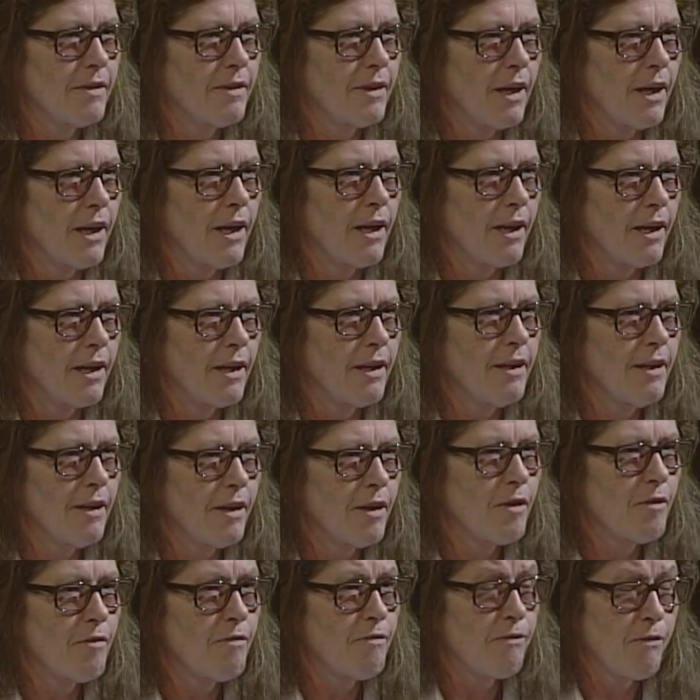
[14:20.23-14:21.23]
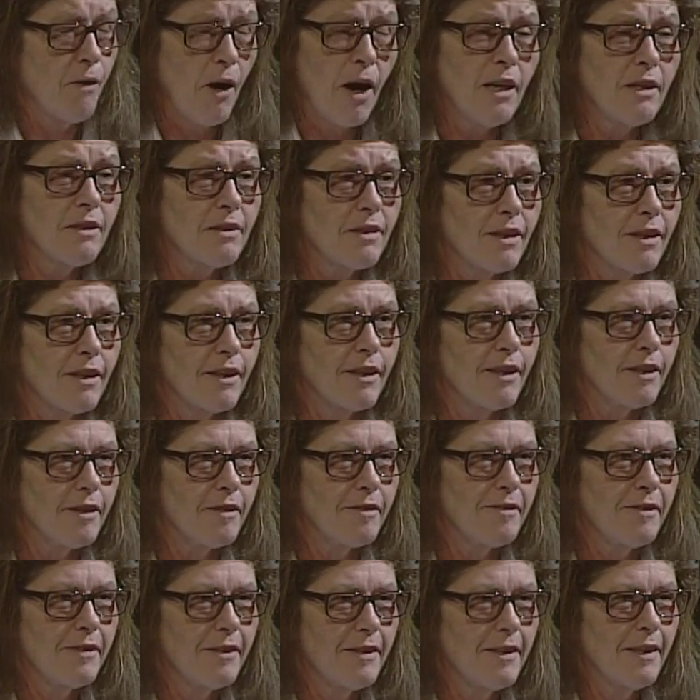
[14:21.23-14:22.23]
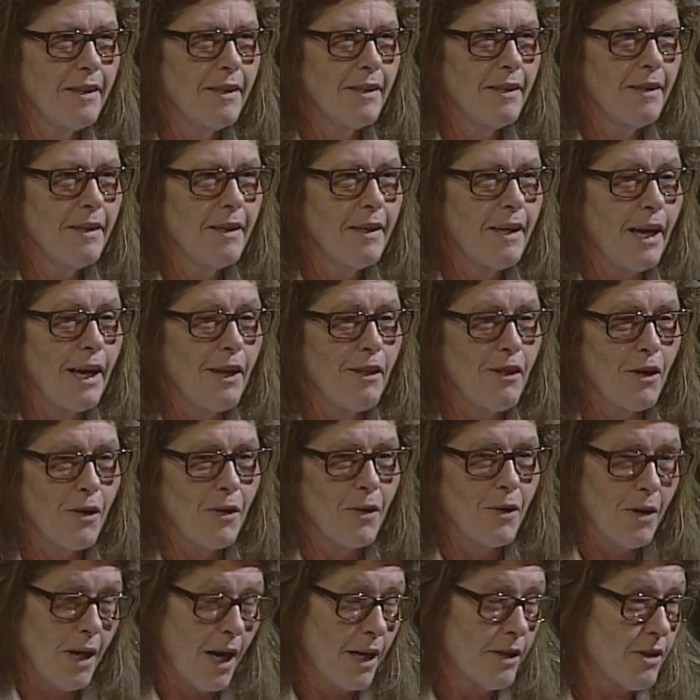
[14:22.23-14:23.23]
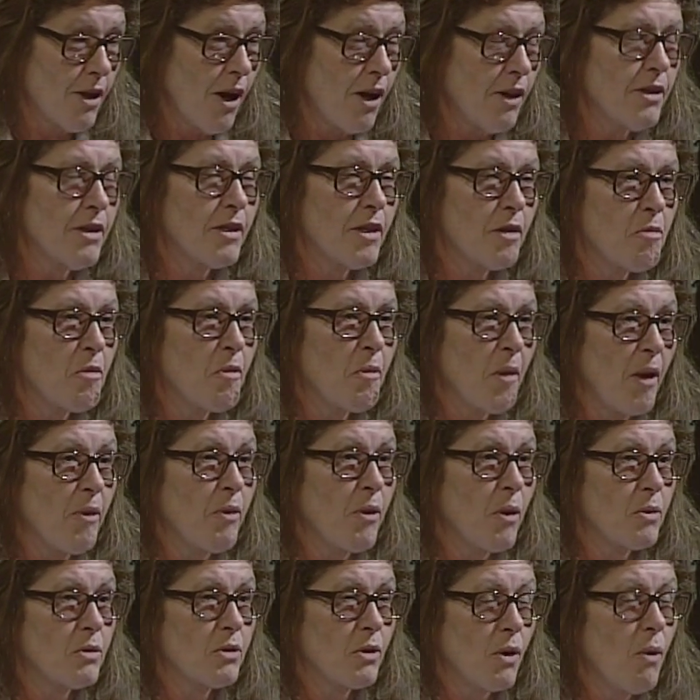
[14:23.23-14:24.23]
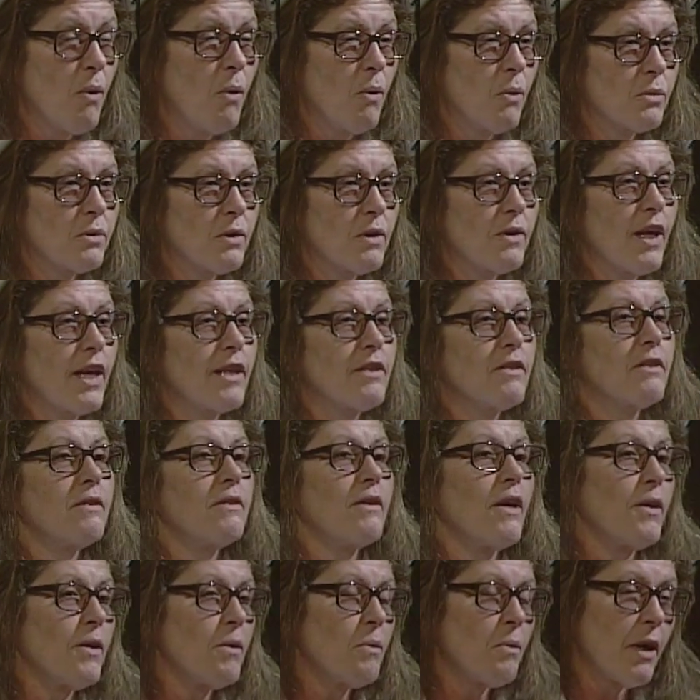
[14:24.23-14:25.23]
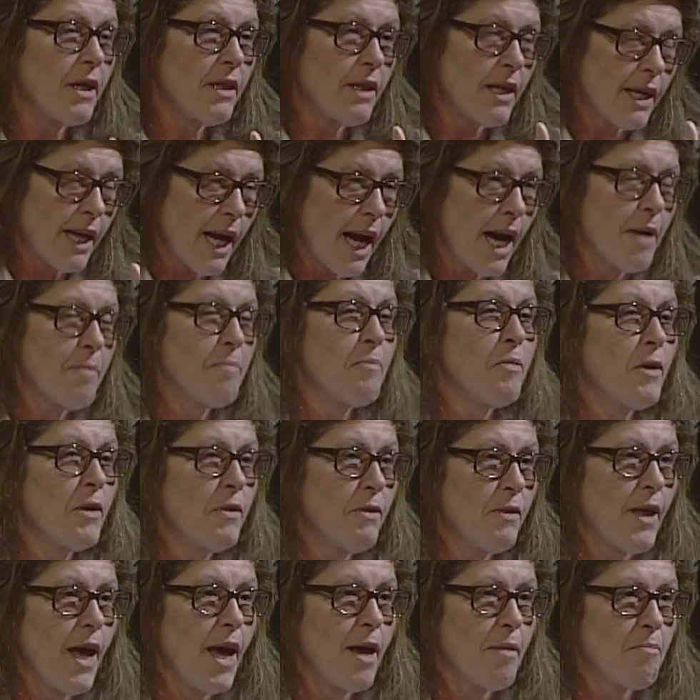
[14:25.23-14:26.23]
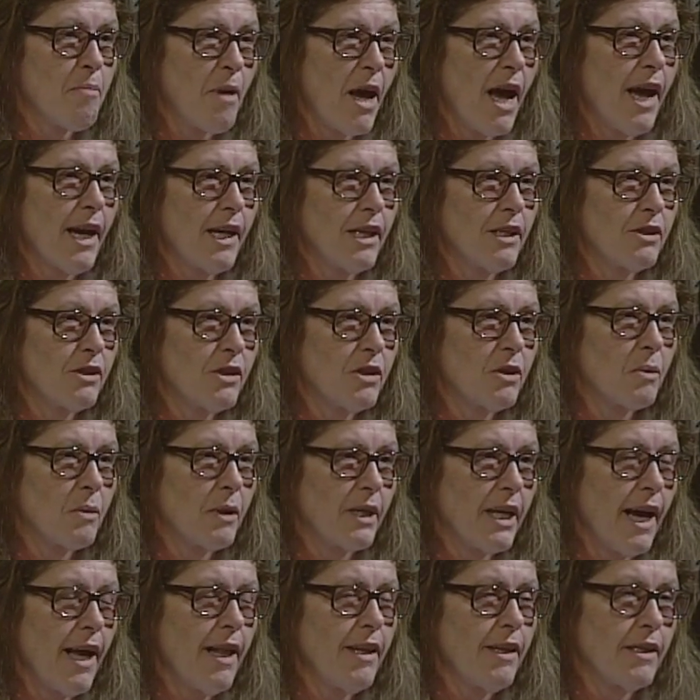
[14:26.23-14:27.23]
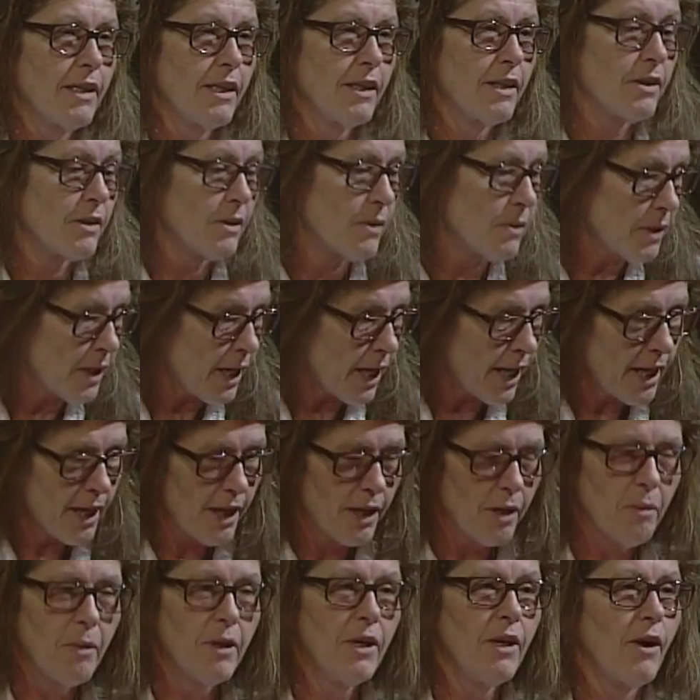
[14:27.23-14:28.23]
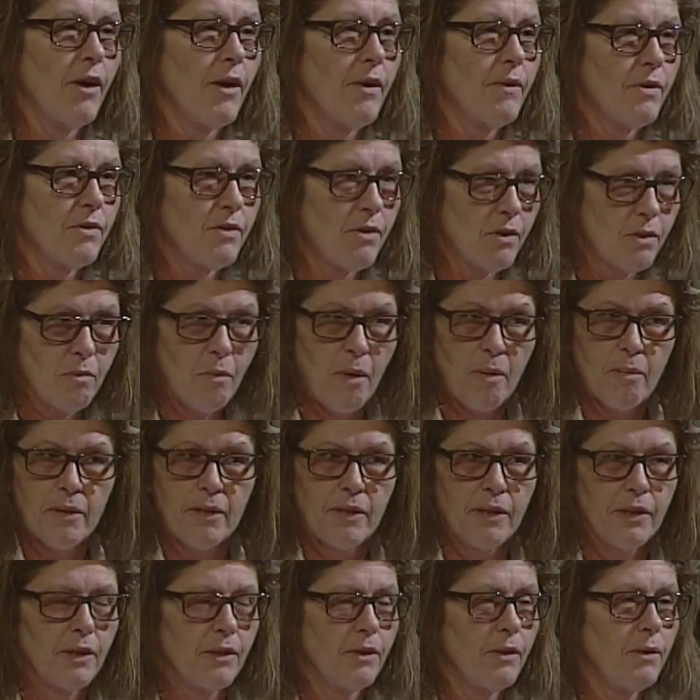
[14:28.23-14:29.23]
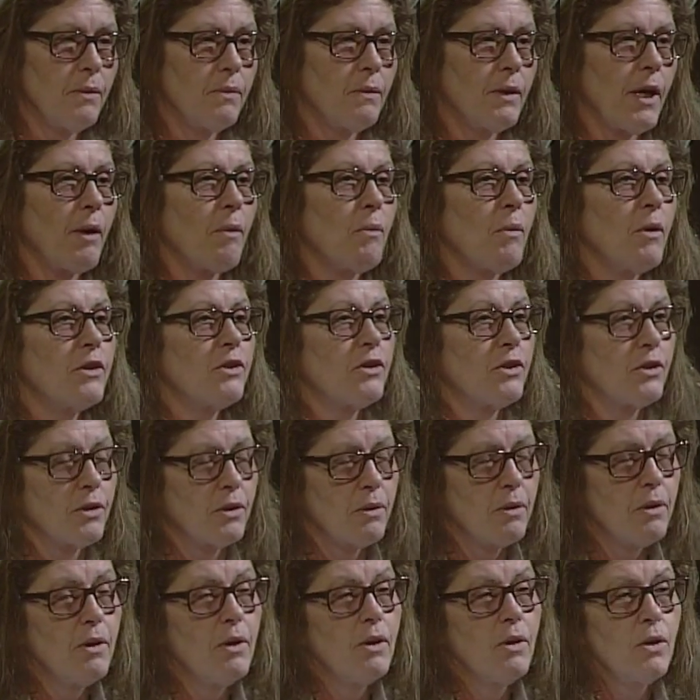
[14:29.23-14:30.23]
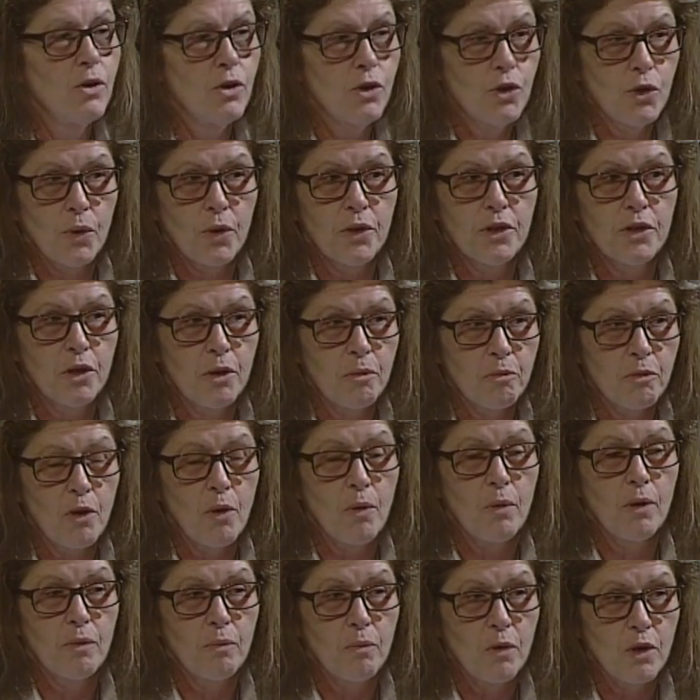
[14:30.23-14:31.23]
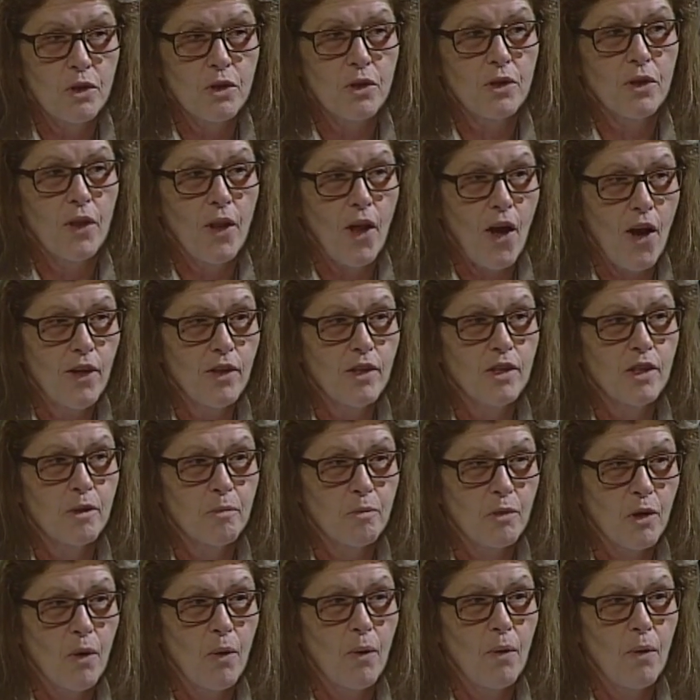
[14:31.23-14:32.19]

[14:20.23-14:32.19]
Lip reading: They fought to live. And I talk to them about those goals. And that's another way that I put that back into reality is, okay, here we are. This is what we're going to do. Now, what's your short-term goal and what's your long-term goal?